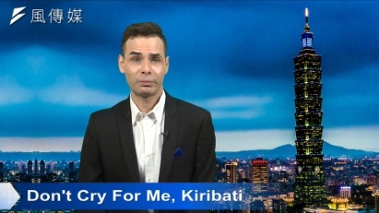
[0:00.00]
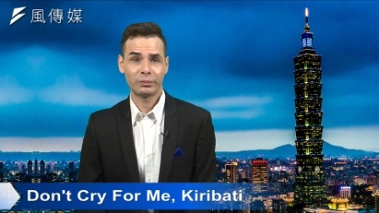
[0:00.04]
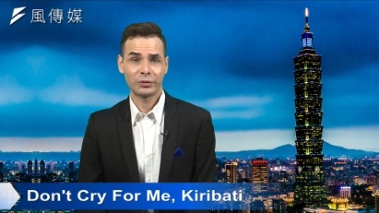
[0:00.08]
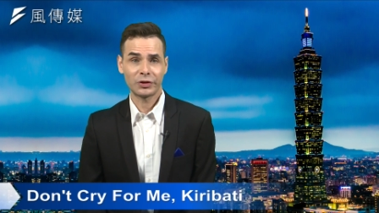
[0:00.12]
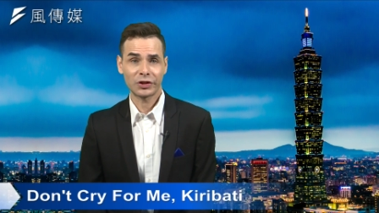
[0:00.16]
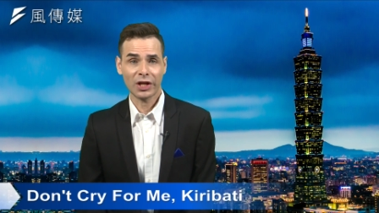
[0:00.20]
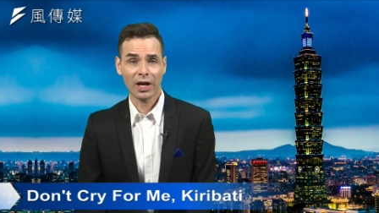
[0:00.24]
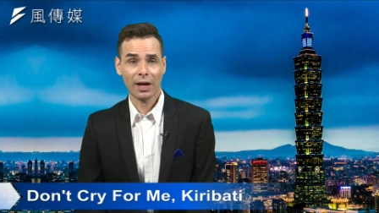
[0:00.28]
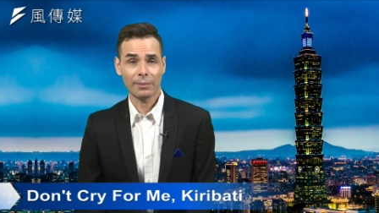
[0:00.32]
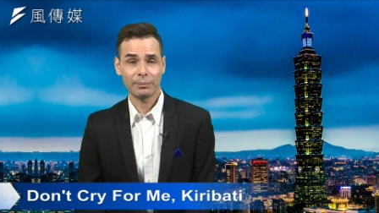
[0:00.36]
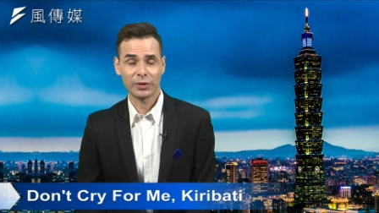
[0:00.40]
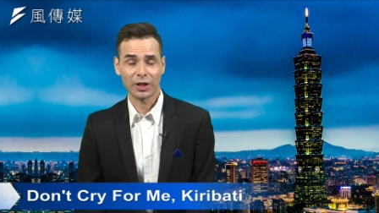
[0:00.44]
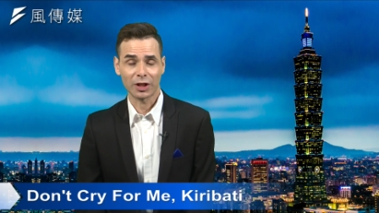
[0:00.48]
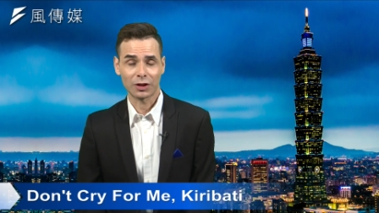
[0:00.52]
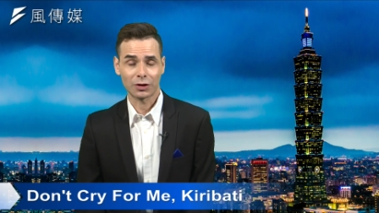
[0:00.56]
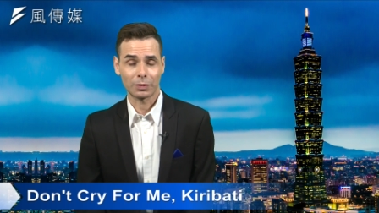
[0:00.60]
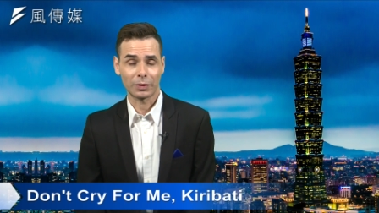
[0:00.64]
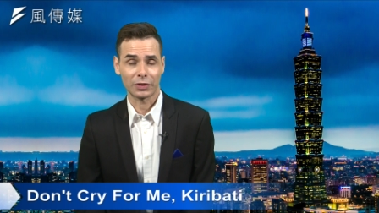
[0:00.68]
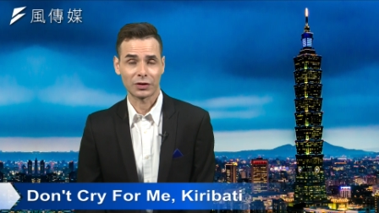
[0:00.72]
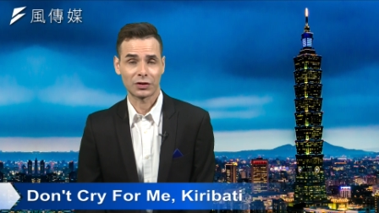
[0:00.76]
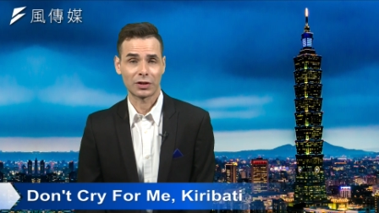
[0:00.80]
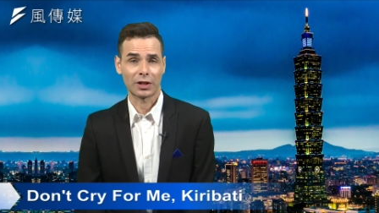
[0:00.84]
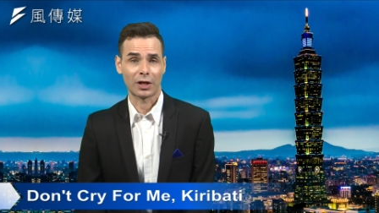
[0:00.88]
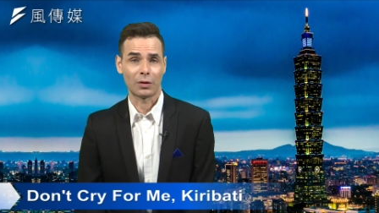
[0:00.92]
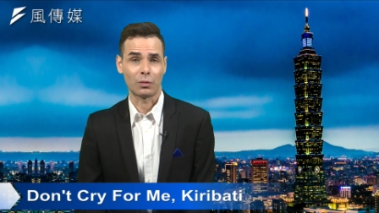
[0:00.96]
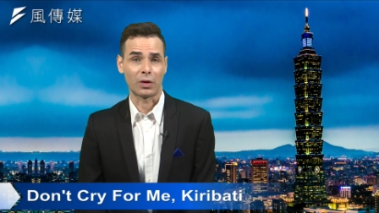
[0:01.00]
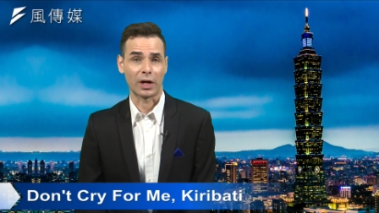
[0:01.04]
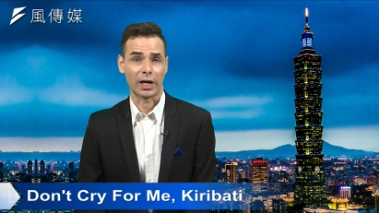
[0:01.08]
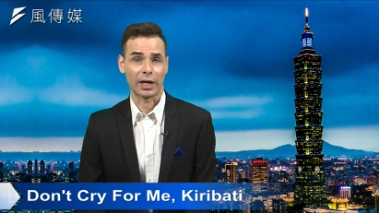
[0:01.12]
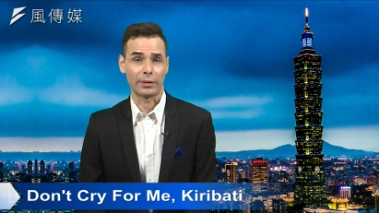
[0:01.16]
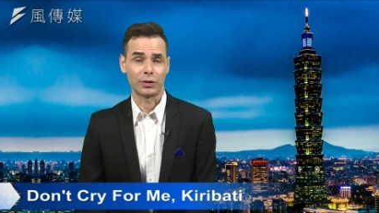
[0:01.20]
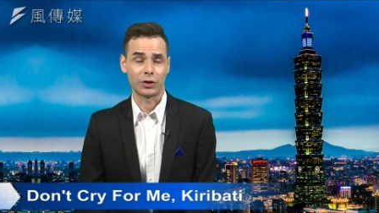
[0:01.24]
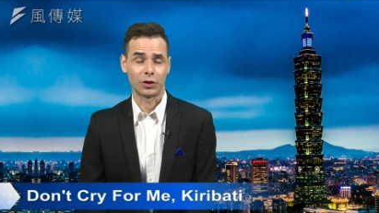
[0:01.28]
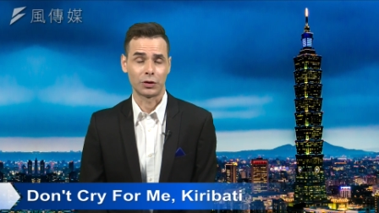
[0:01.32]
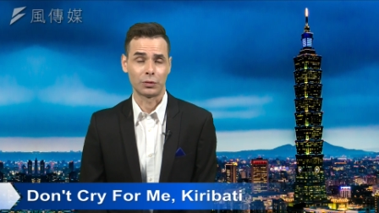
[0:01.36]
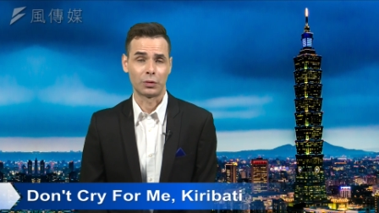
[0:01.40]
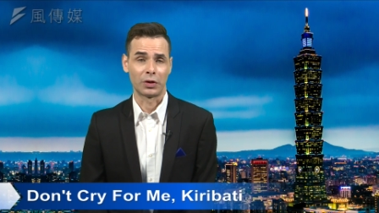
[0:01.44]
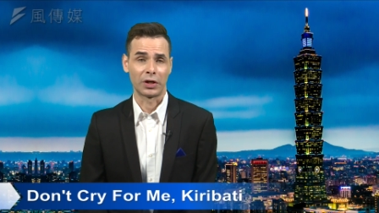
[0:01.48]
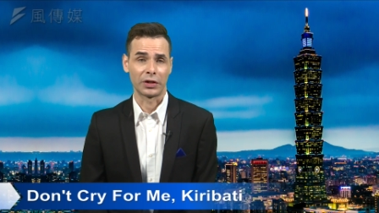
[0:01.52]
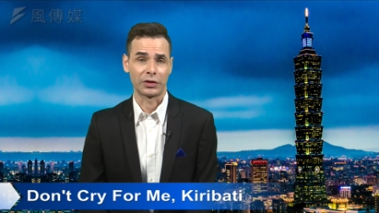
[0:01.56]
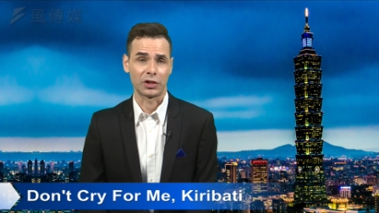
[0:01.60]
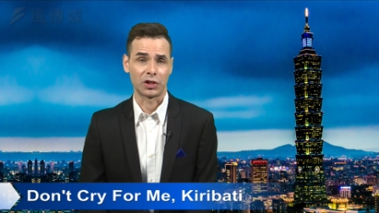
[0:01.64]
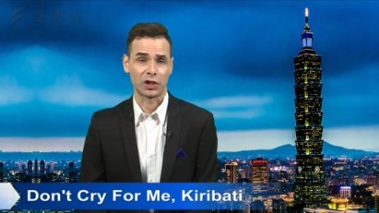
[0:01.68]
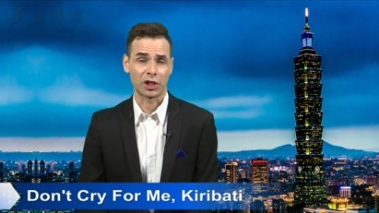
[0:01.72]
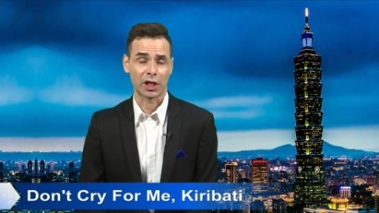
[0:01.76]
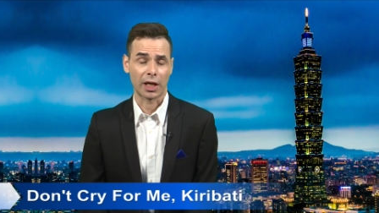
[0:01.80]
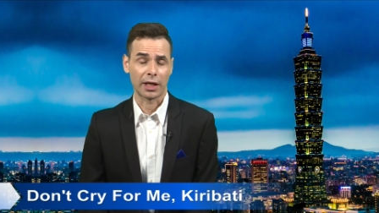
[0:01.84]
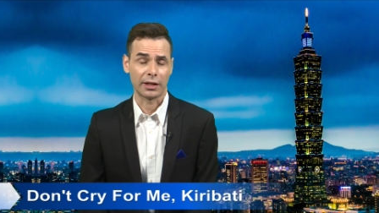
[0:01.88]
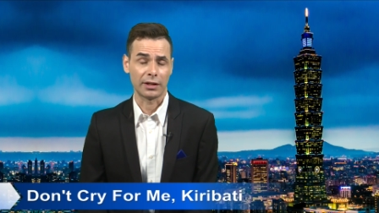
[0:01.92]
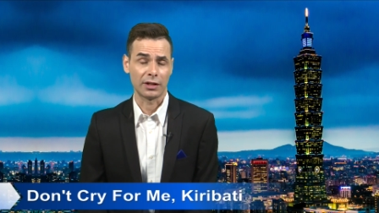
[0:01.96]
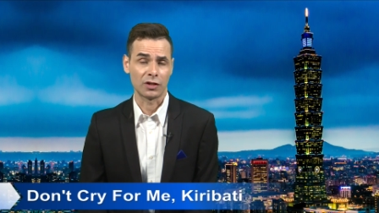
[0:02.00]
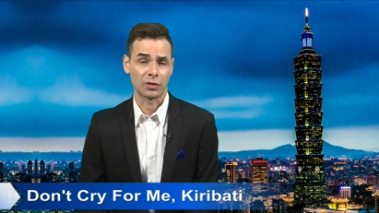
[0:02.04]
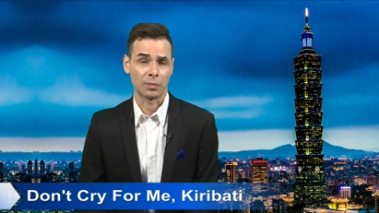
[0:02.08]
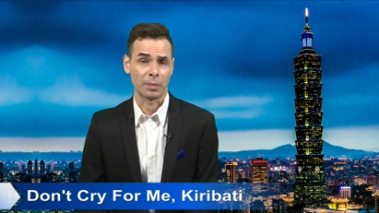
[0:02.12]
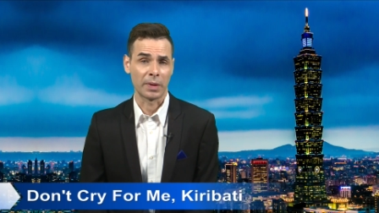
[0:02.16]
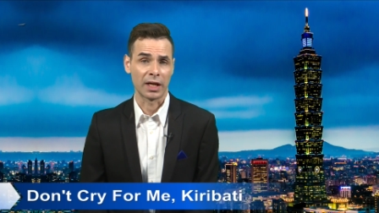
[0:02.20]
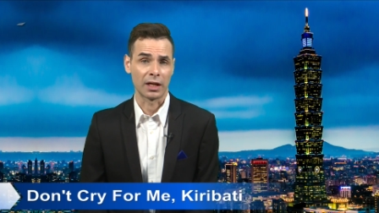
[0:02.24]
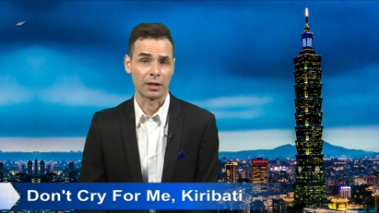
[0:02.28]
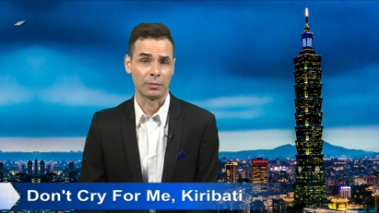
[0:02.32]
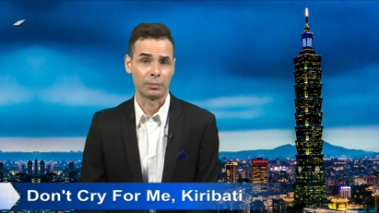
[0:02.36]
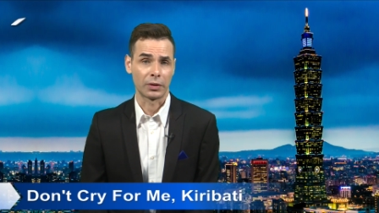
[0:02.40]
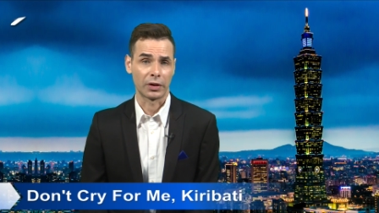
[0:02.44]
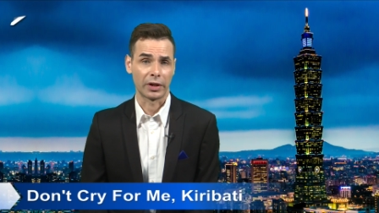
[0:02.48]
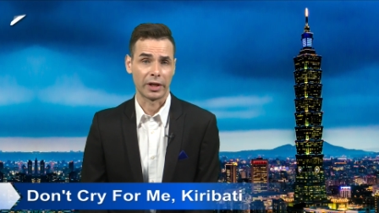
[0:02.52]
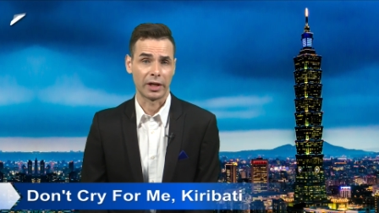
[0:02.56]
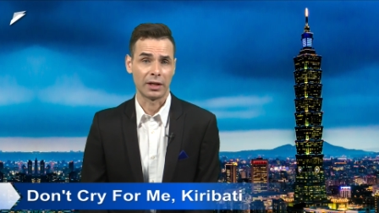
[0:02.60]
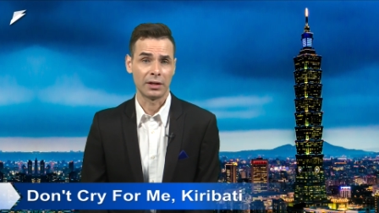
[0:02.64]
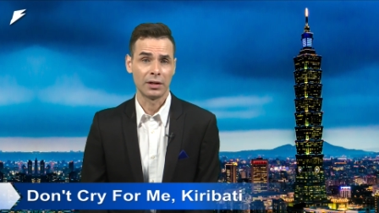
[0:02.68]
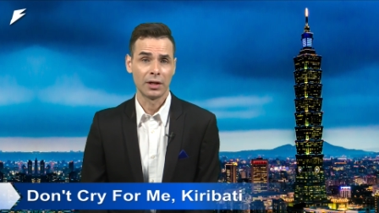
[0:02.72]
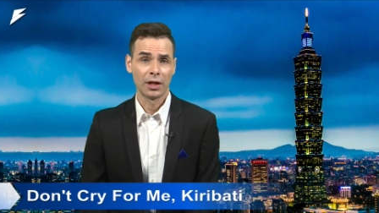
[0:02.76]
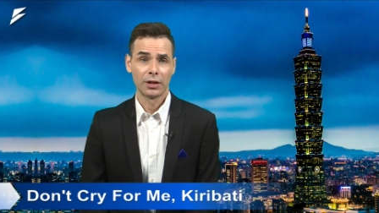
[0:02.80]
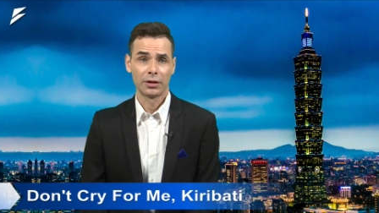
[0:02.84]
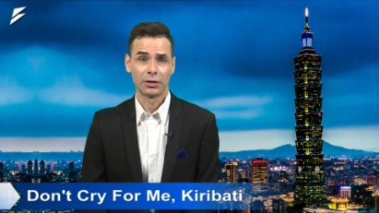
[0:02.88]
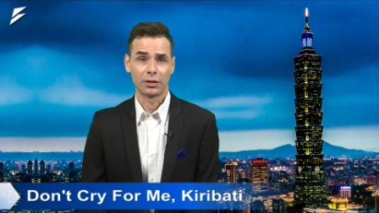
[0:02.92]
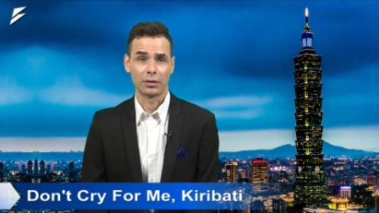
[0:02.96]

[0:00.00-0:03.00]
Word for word: skeptics will say, why would you want the Chinese-made plane?